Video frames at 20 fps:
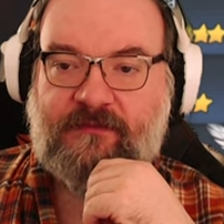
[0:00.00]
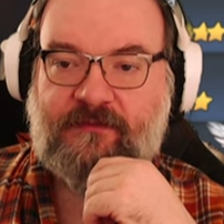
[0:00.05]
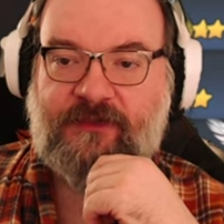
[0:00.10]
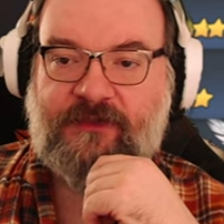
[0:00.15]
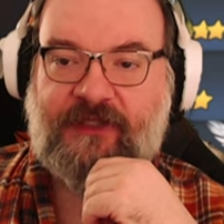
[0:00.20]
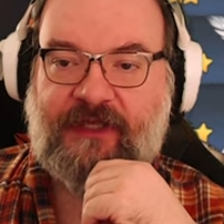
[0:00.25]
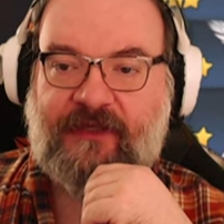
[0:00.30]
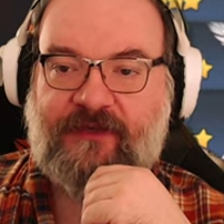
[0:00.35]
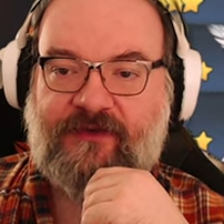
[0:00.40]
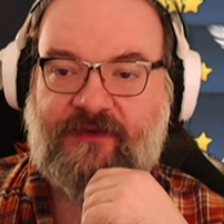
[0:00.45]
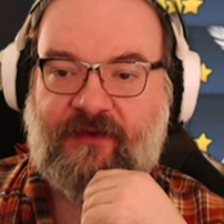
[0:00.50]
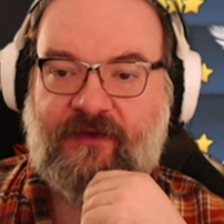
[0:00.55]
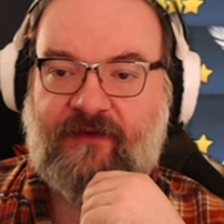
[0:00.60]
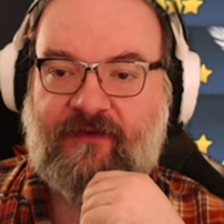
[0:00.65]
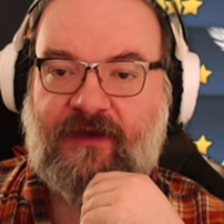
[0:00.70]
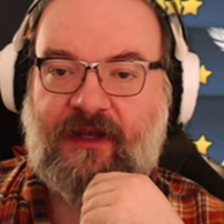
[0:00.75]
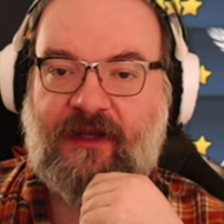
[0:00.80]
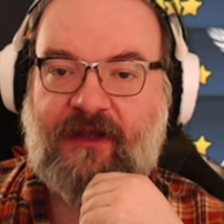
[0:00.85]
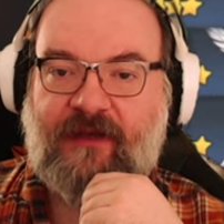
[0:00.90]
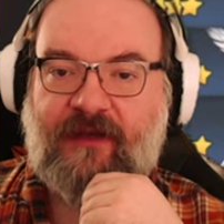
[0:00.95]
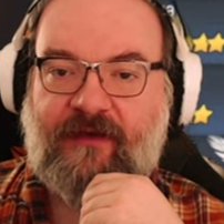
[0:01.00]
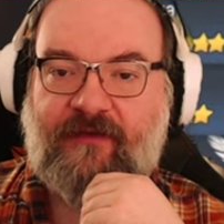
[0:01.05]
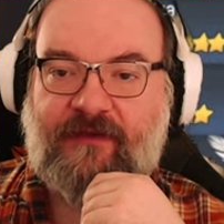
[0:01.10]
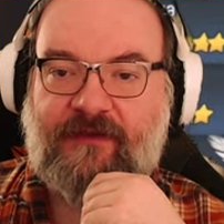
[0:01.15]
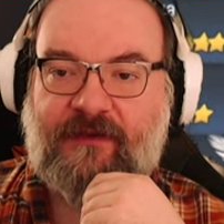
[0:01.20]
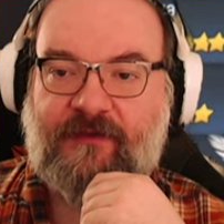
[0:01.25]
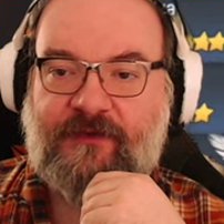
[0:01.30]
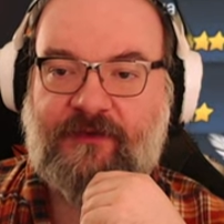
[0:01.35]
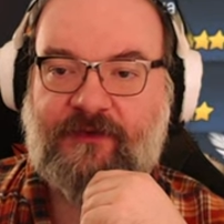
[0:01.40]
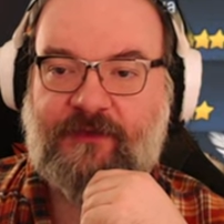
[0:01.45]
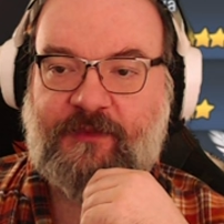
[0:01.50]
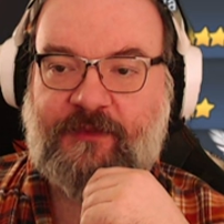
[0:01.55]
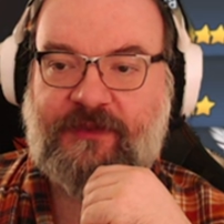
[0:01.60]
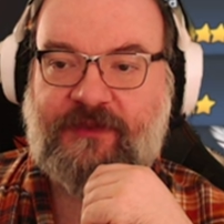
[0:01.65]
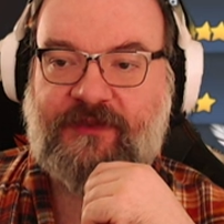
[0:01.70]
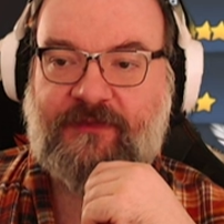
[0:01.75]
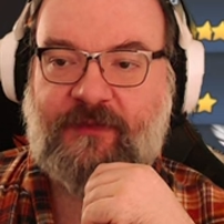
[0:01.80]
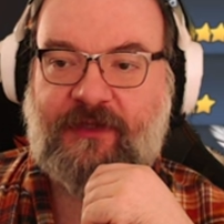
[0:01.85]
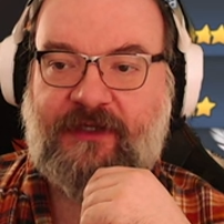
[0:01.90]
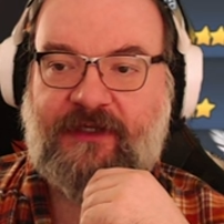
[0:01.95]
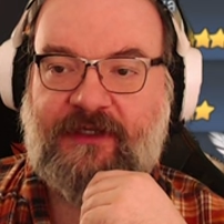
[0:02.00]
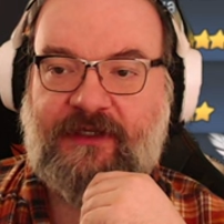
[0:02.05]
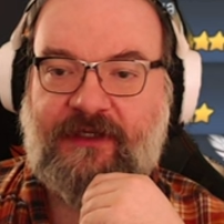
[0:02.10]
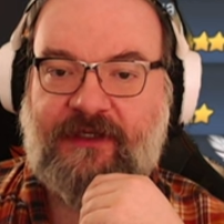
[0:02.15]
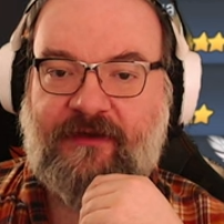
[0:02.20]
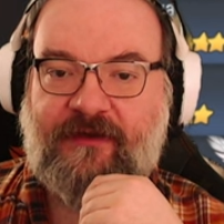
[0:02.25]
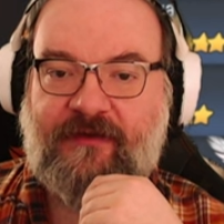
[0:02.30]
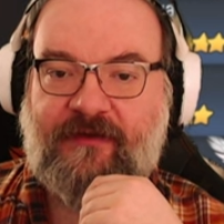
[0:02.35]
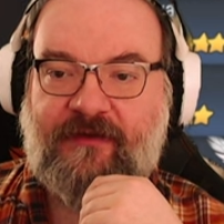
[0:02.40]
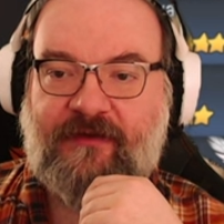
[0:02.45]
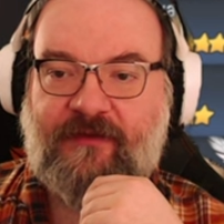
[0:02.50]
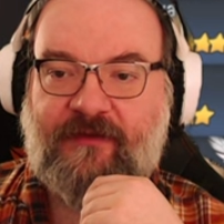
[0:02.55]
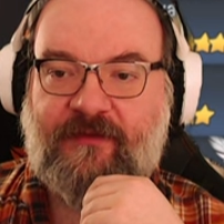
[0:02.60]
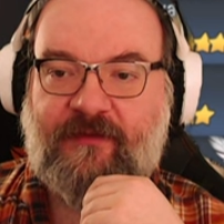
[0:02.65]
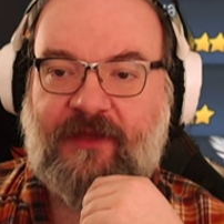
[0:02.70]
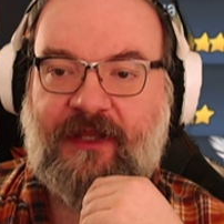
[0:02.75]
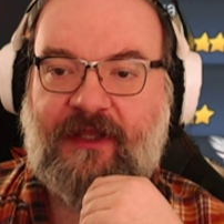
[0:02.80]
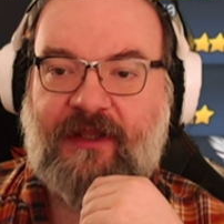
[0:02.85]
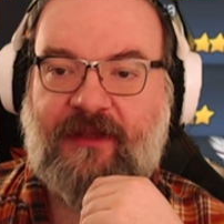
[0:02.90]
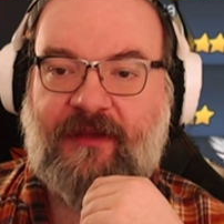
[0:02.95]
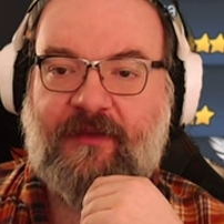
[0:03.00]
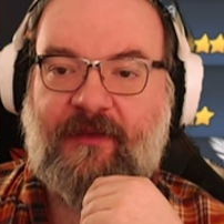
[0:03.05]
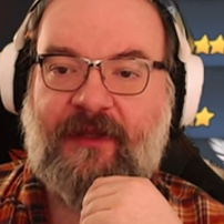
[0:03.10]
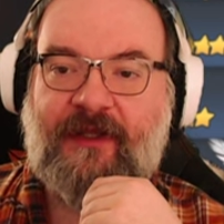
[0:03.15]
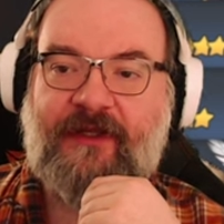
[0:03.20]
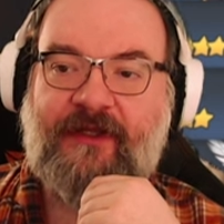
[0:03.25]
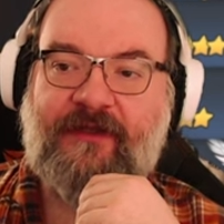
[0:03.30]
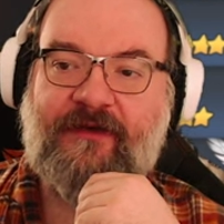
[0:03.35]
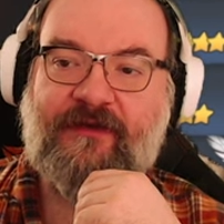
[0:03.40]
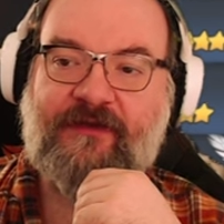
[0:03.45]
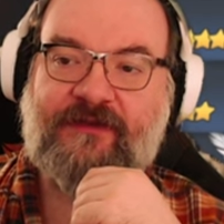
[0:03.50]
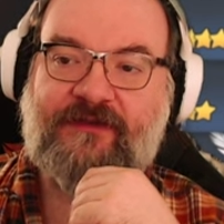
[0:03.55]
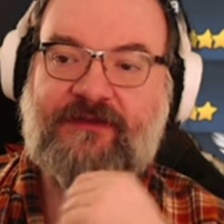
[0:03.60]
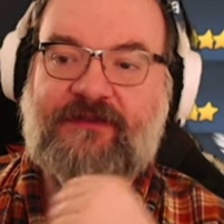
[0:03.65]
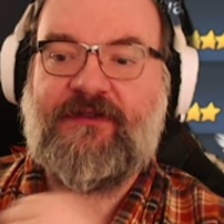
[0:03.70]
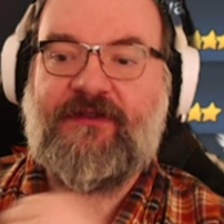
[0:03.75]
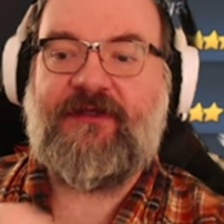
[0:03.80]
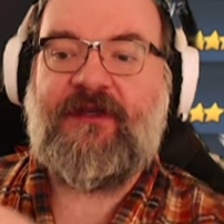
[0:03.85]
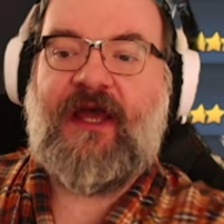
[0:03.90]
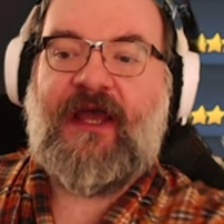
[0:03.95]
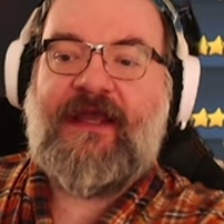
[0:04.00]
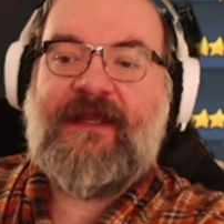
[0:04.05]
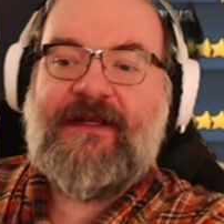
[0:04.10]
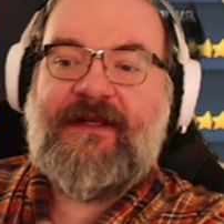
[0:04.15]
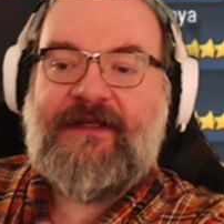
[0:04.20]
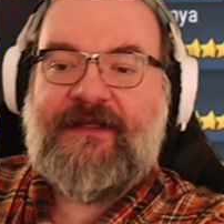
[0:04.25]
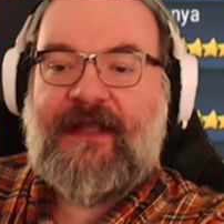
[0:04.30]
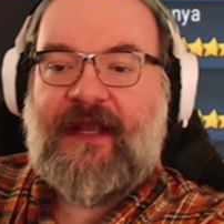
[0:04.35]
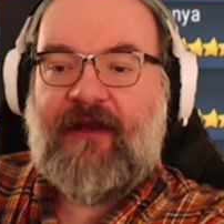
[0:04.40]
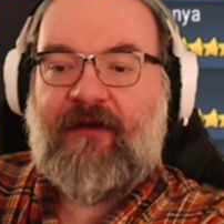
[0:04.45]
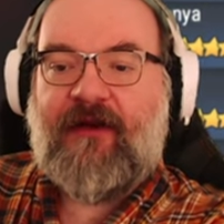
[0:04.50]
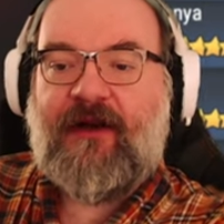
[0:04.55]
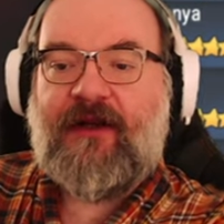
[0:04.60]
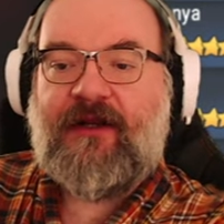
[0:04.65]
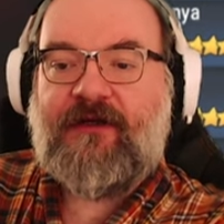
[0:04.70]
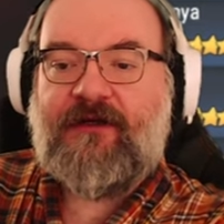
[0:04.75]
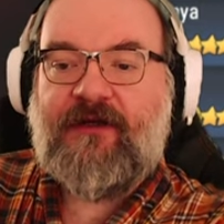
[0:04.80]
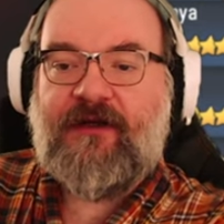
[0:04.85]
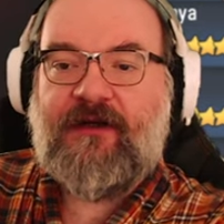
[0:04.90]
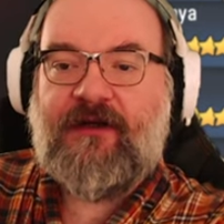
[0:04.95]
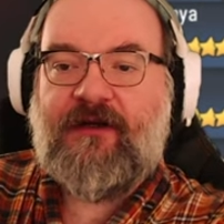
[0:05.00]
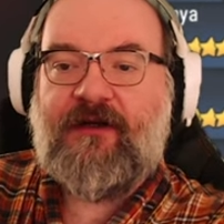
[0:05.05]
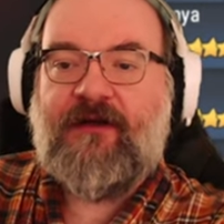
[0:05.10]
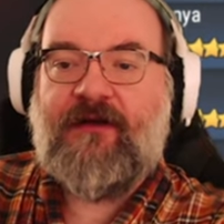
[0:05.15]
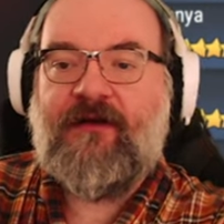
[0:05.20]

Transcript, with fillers: Yeah, so I've got to level up in them because my near my uh, my nearest knight character,